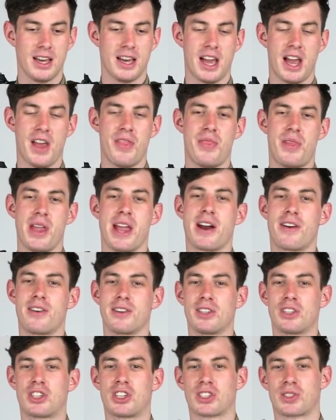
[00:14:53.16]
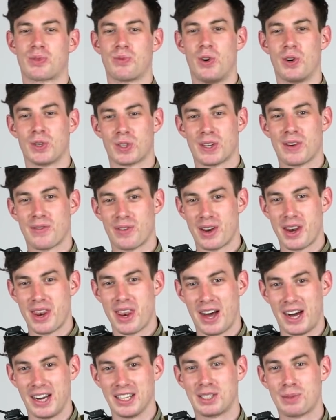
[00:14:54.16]
And there you just want to have a
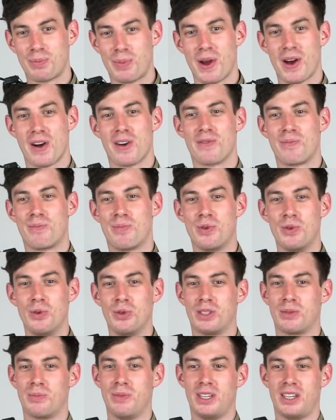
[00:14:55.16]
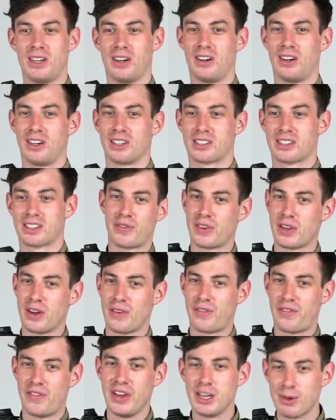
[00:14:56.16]
nice pair of boots, because if your
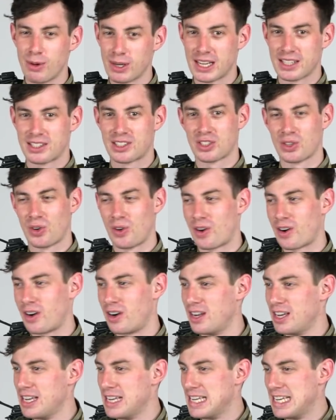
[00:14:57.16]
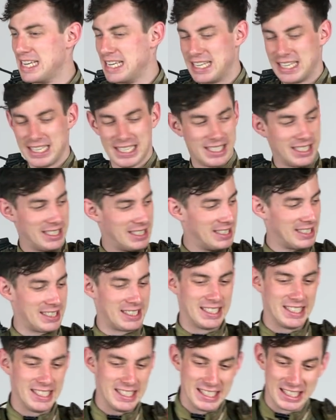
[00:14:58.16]
feet will get sore,
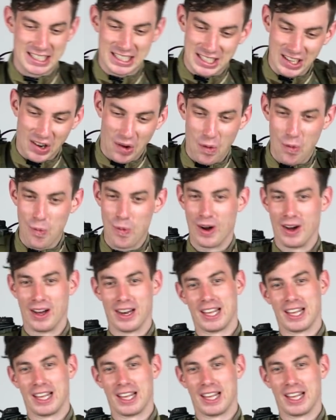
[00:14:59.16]
it's over.